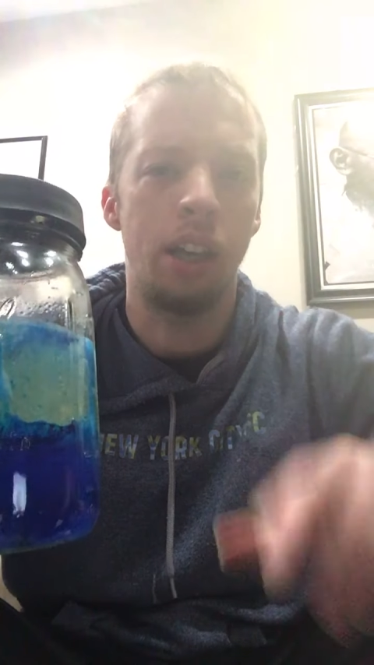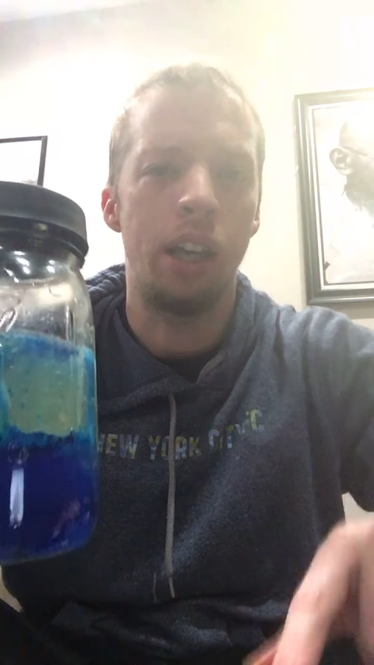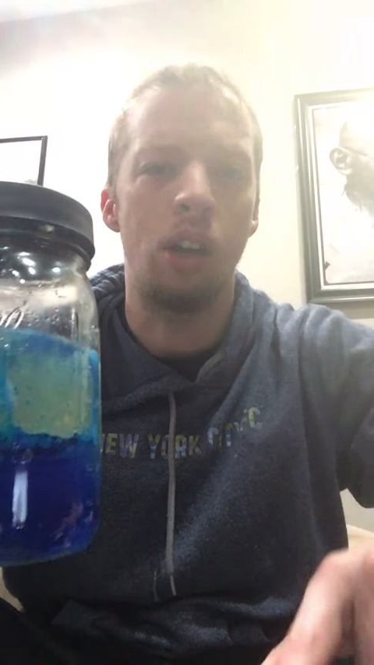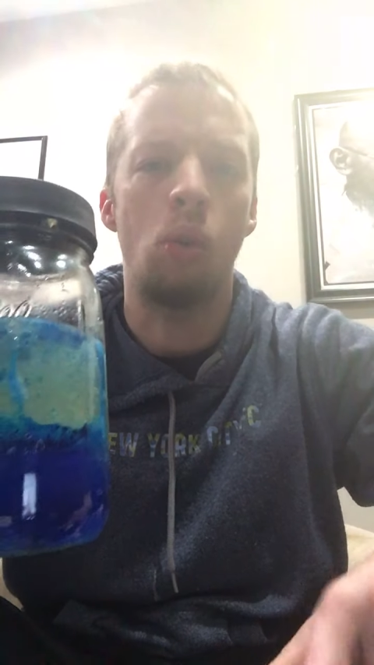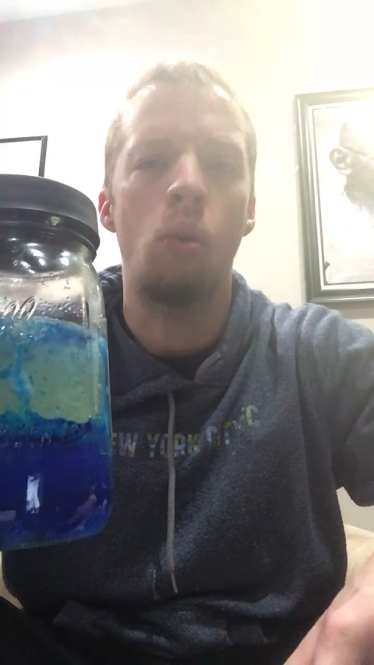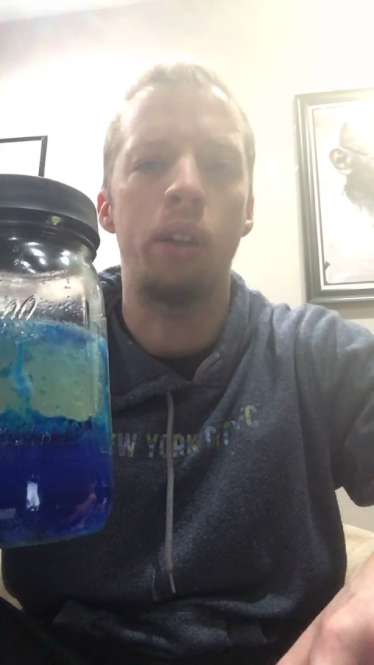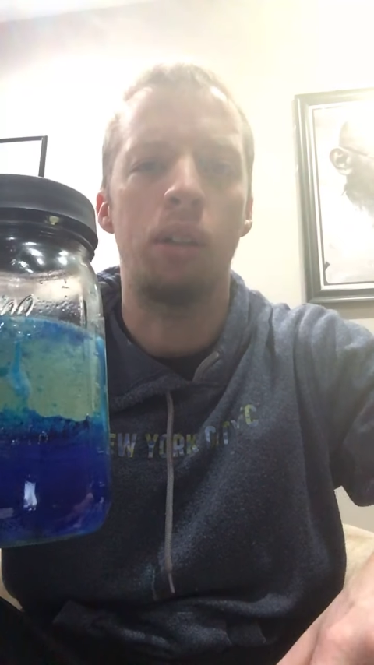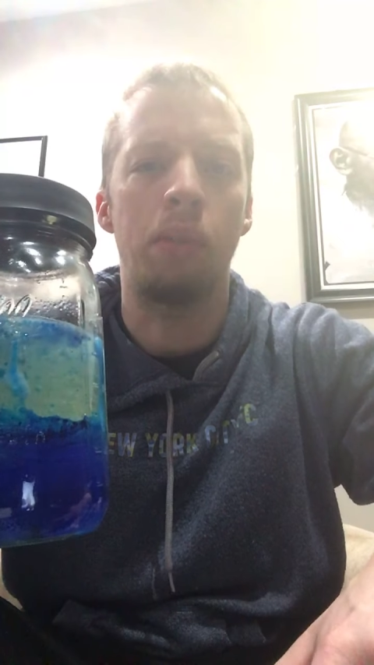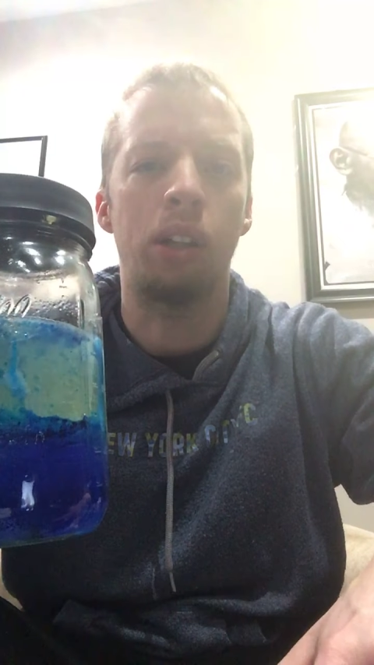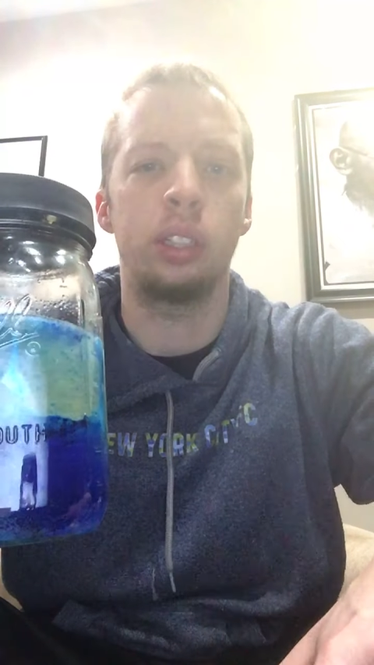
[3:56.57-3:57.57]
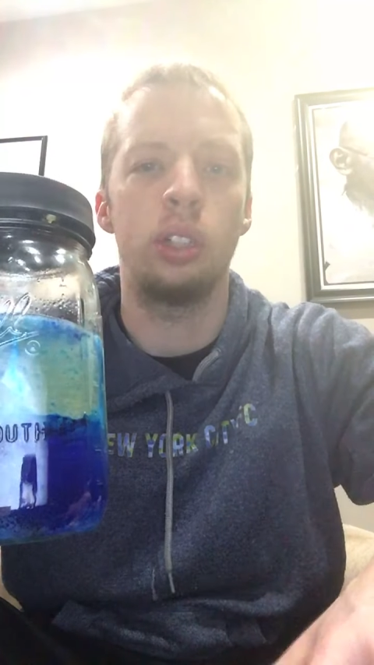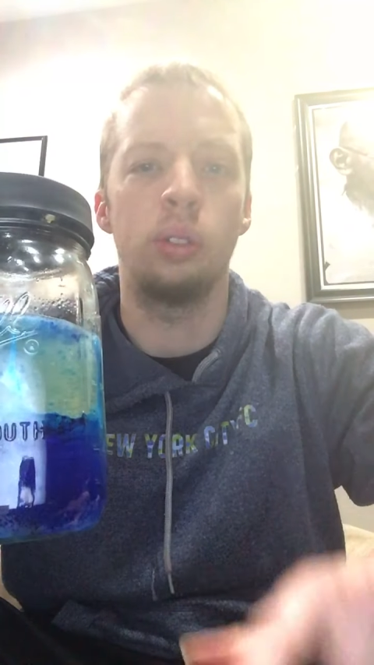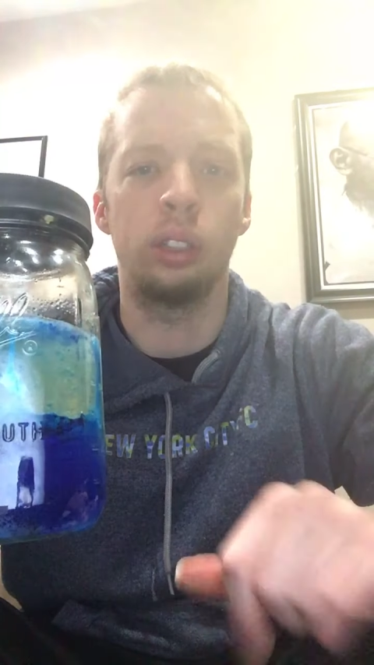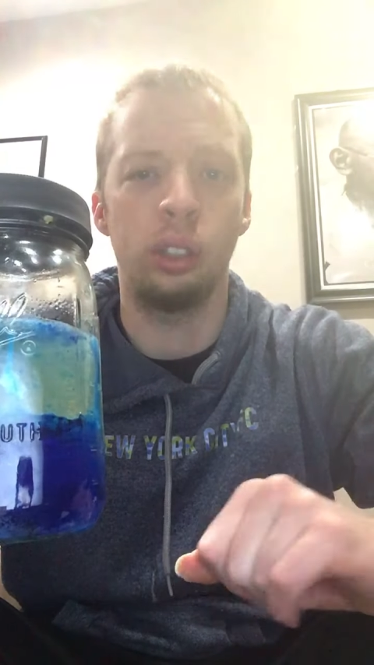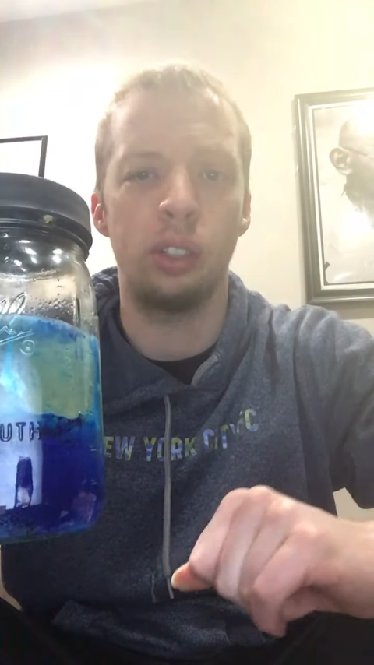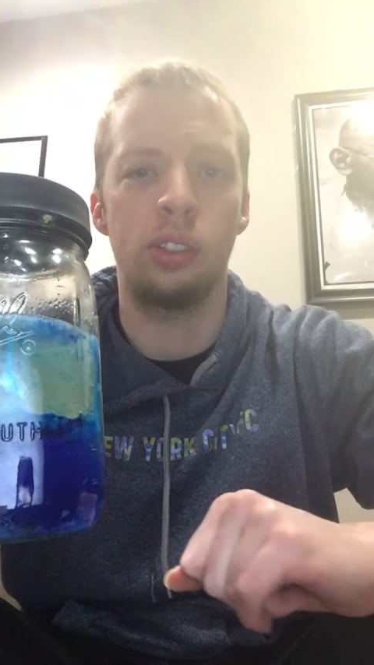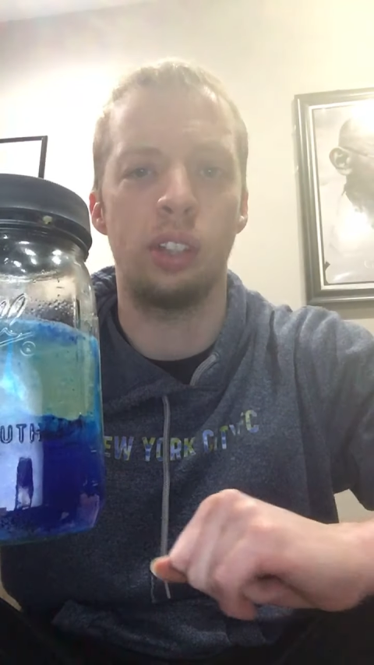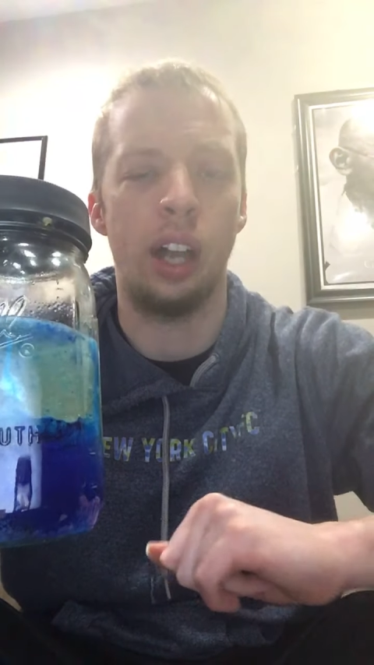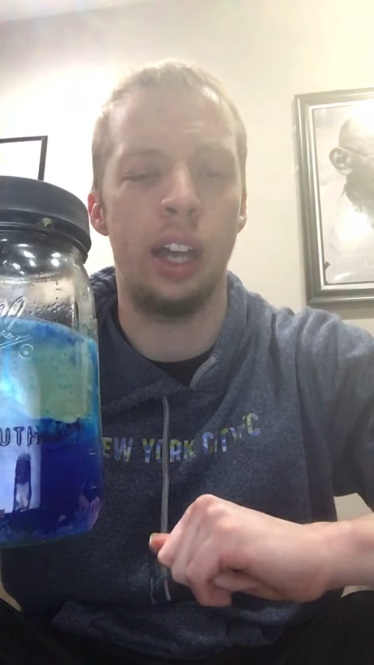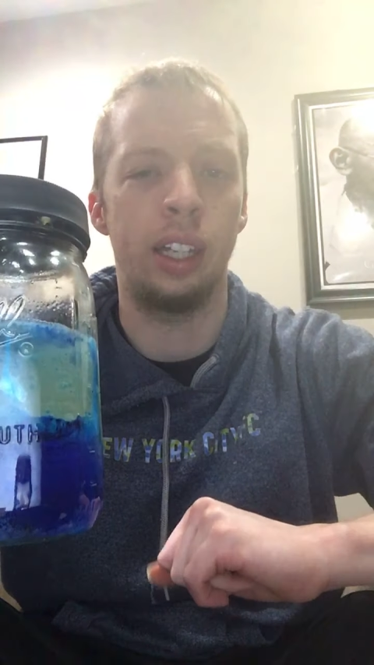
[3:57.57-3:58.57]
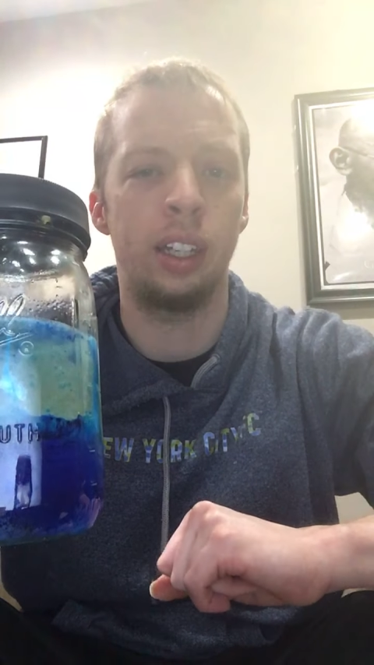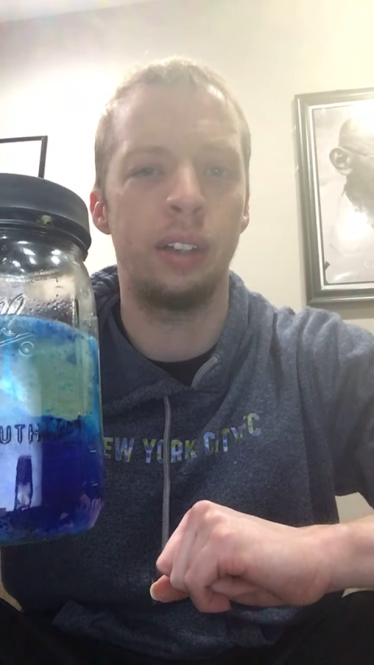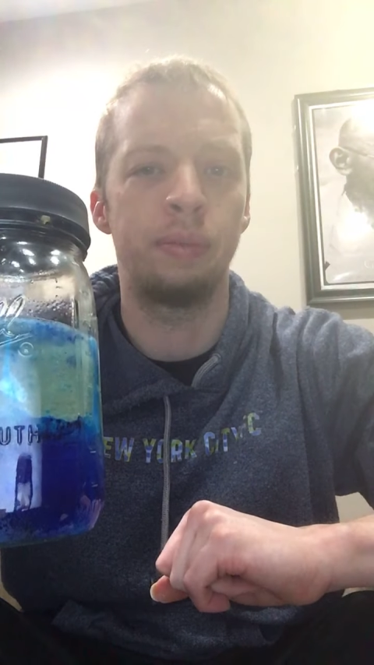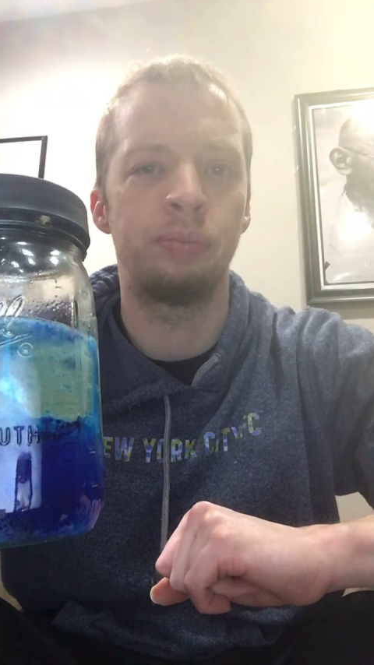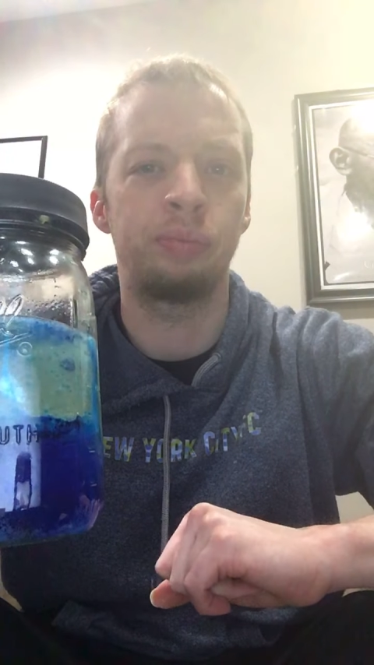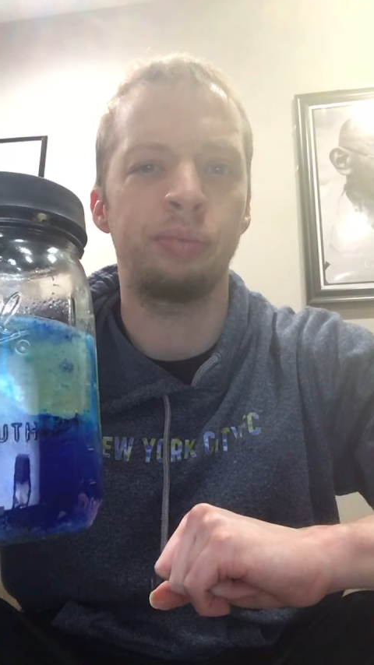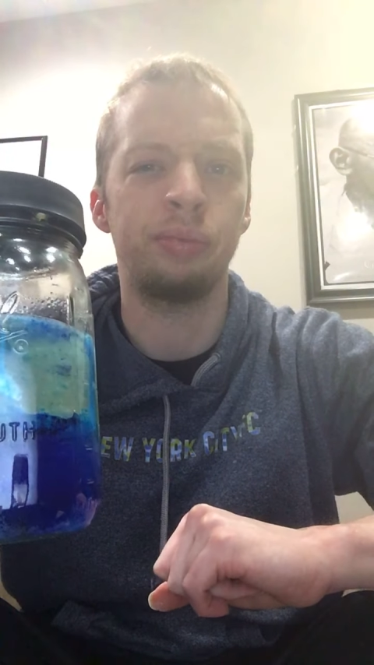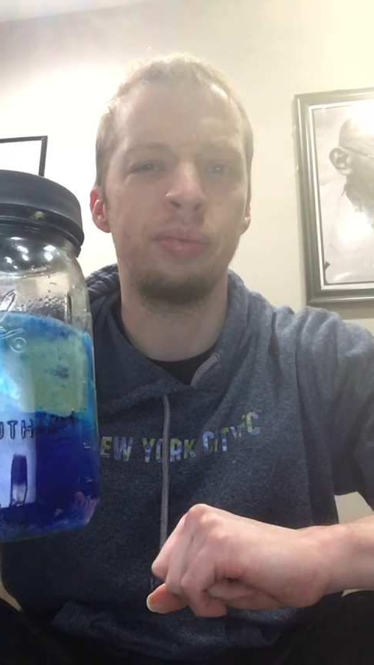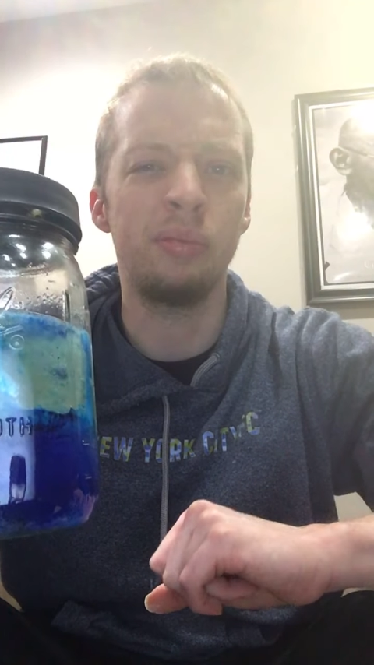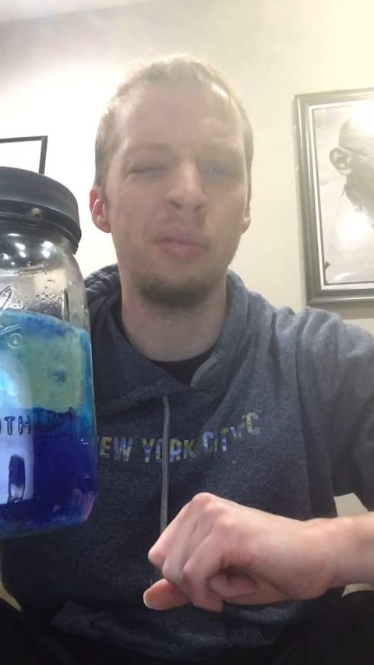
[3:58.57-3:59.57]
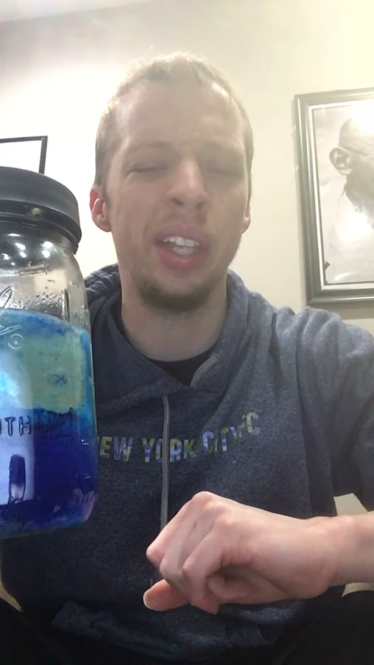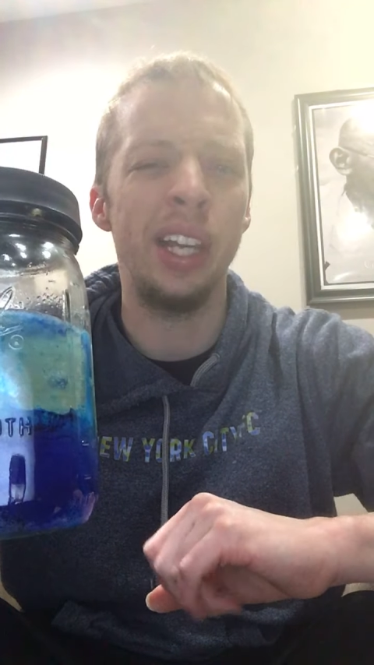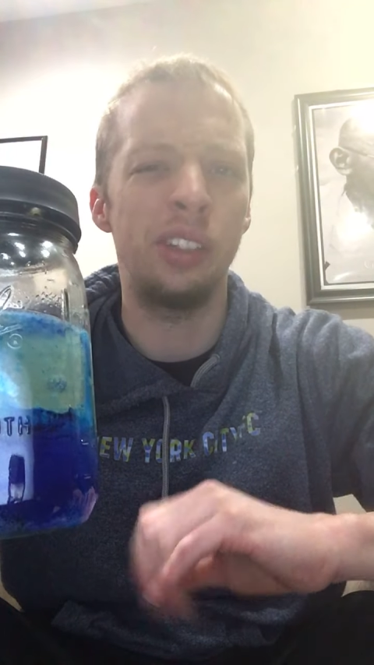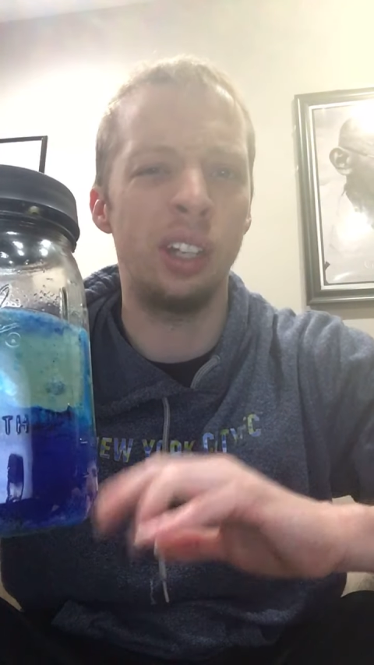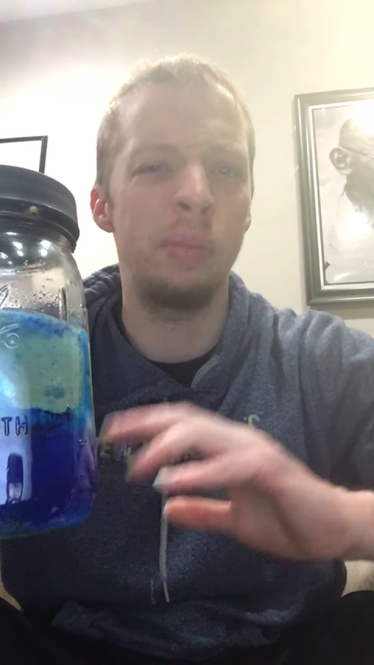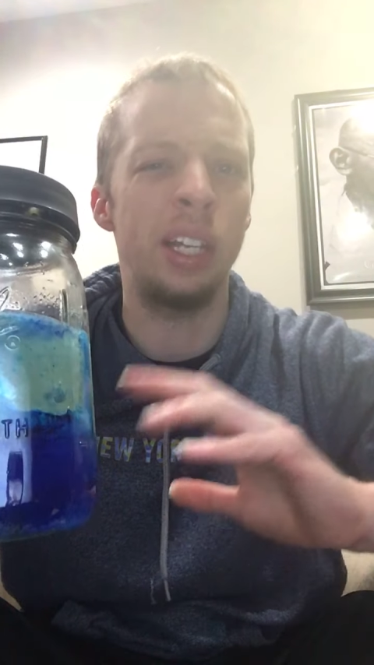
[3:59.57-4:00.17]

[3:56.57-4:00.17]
an oil molecule looks like, it's going to